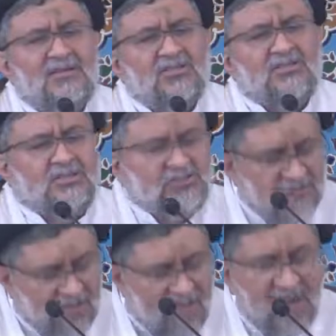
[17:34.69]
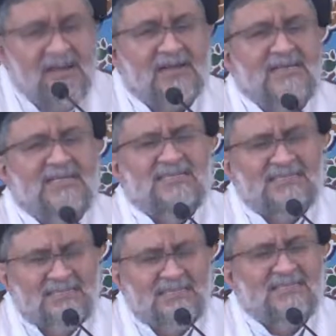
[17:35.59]
You are
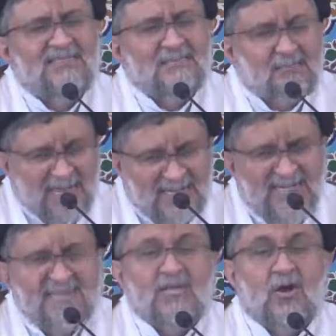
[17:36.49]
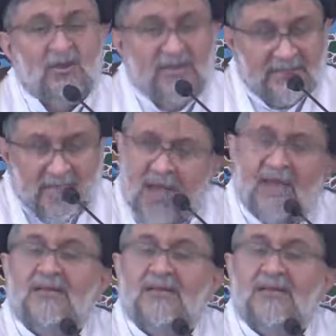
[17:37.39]
indeed depending on Allah.